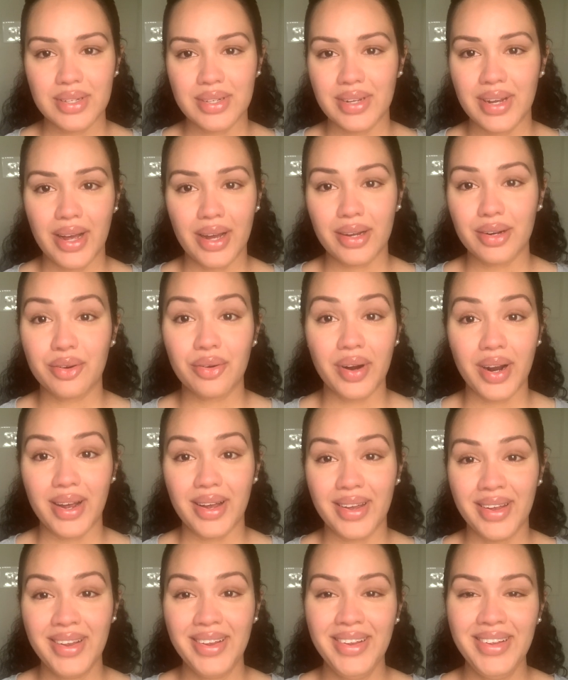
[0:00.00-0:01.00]
not
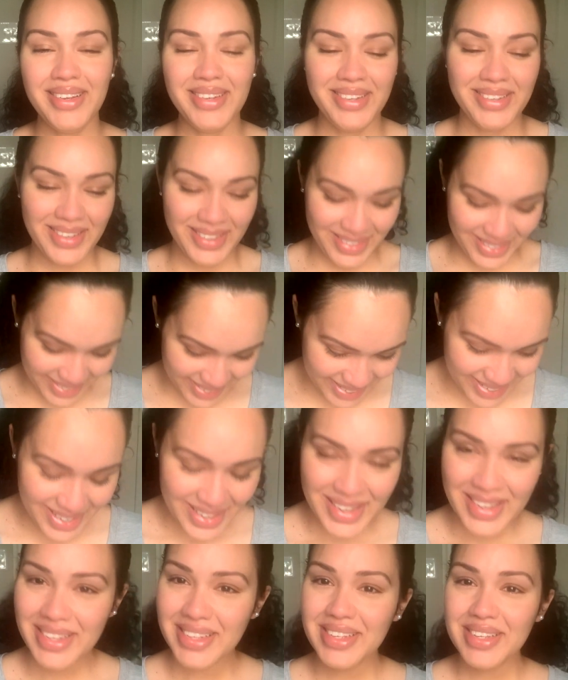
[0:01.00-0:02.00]
cry.
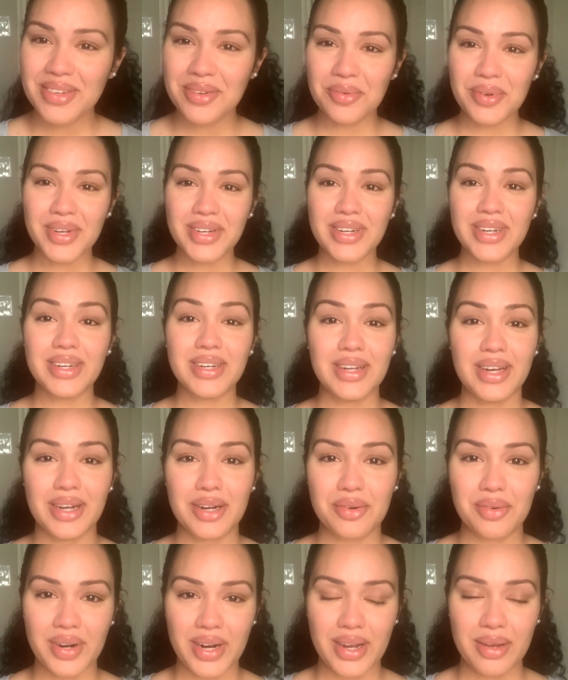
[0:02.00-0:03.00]
We couldn't not
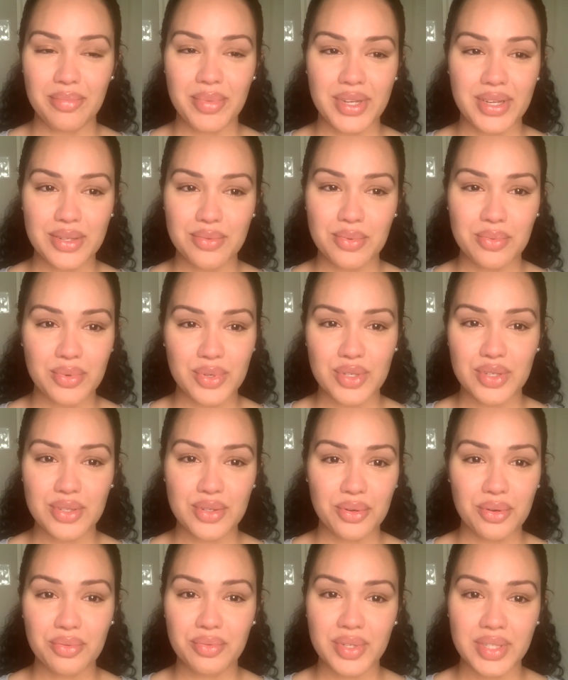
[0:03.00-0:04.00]
cry because we were
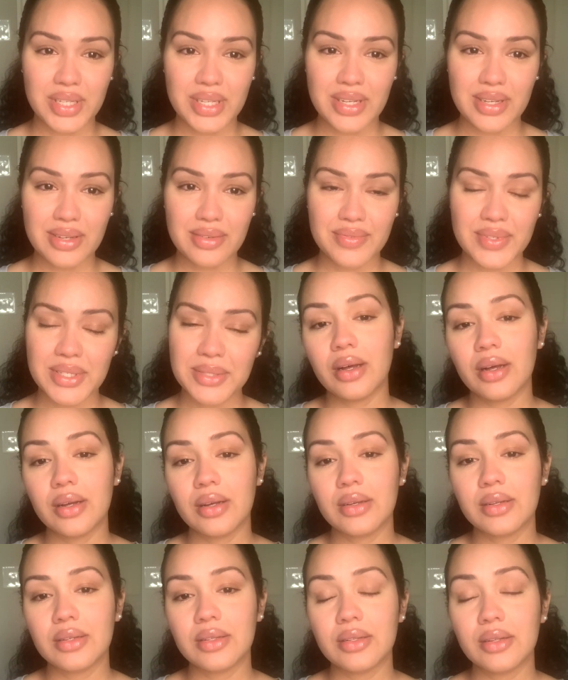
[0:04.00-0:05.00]
so relieved.
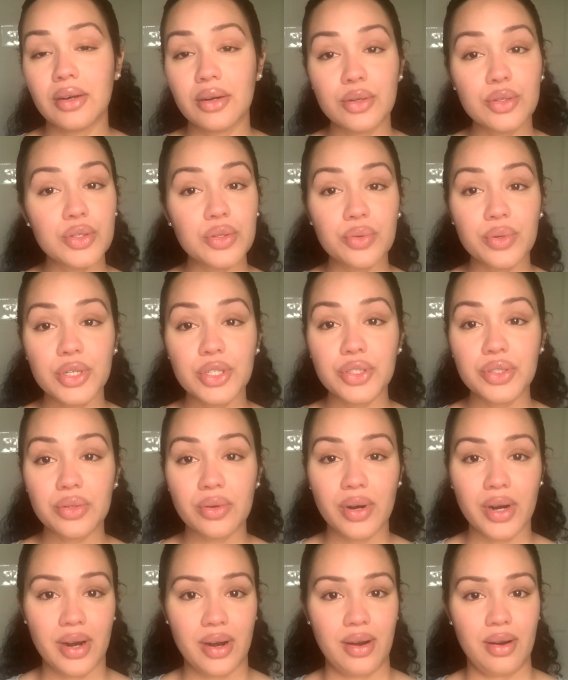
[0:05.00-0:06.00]
Long story
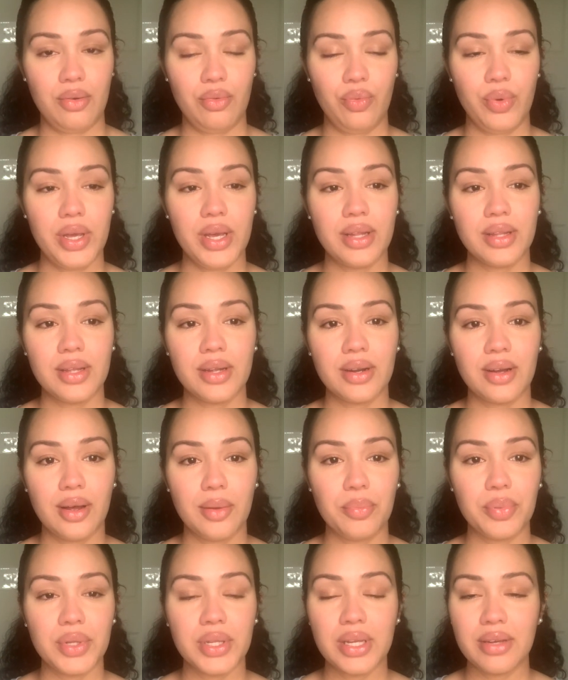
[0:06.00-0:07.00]
short, we ended
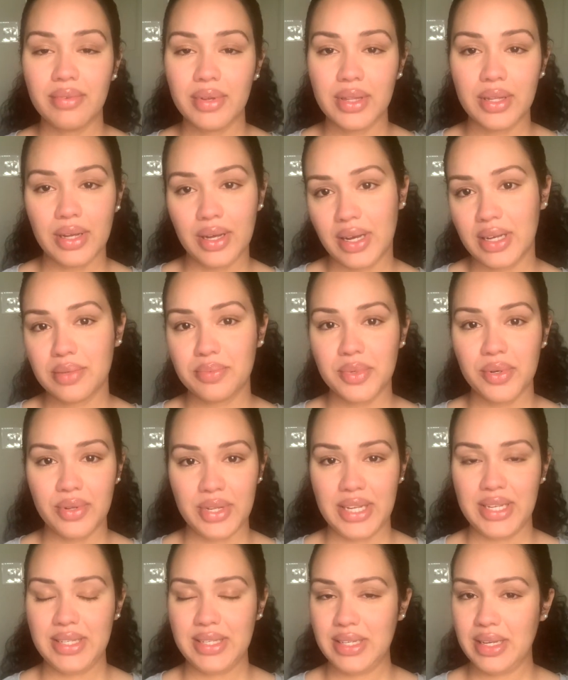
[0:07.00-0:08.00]
up leaving the hospital
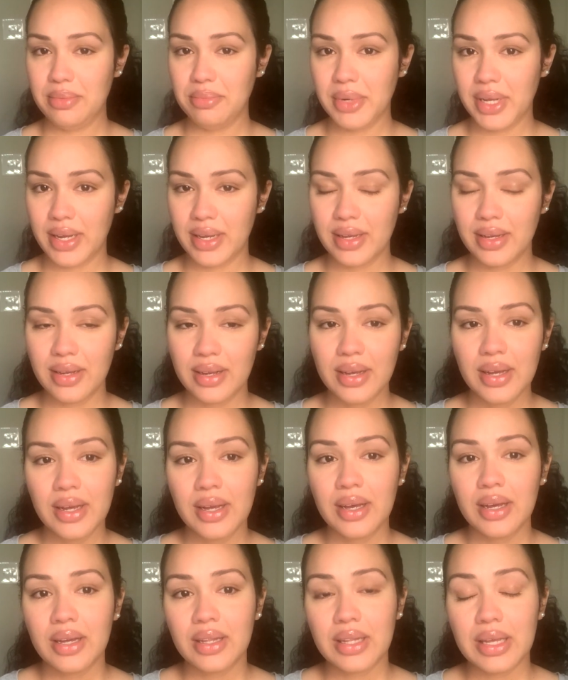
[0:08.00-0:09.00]
that same night.
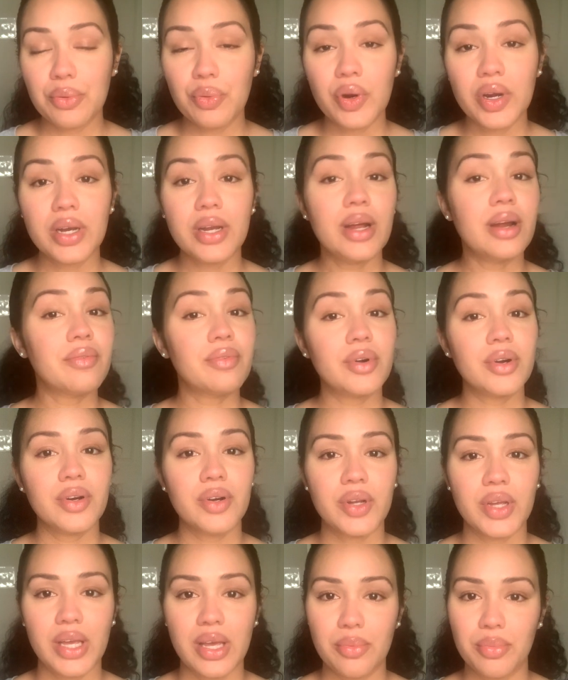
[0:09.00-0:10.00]
They were never
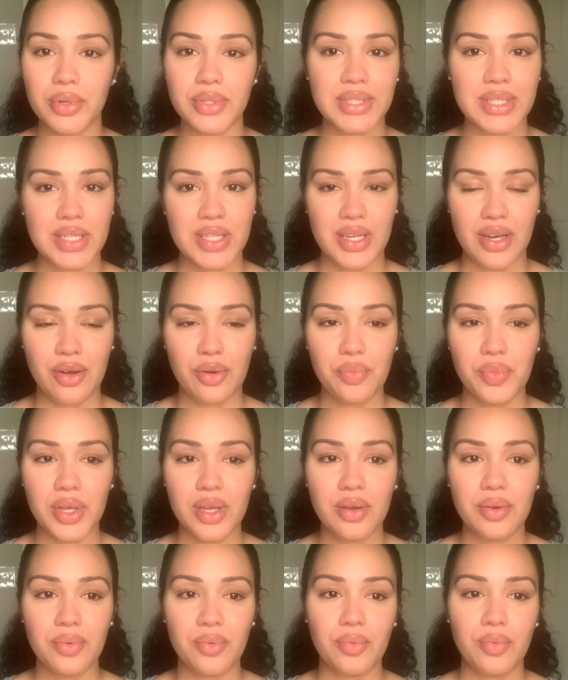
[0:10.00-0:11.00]
able to tell
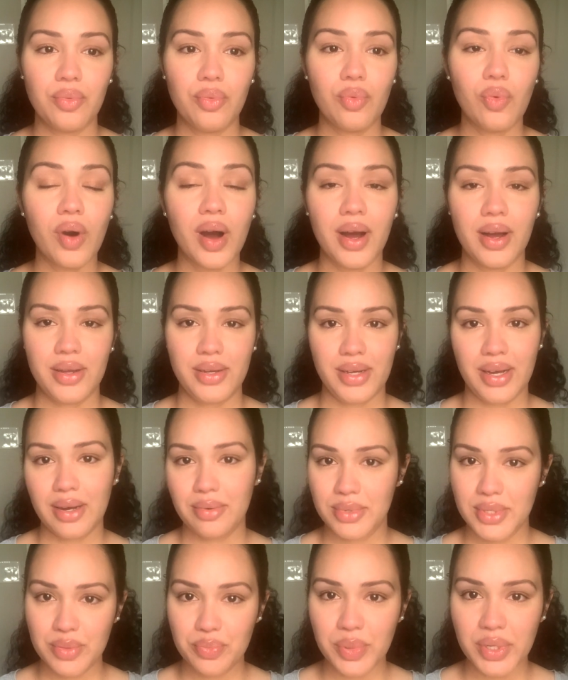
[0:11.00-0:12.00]
me why I
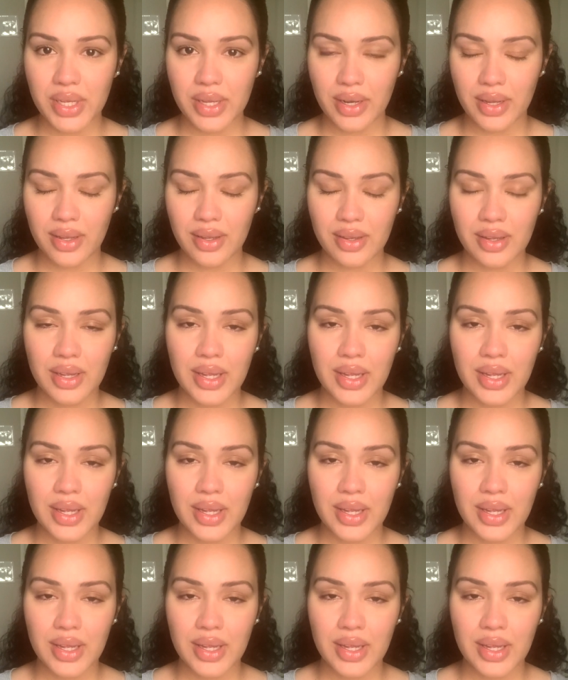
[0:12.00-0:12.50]
was bleeding.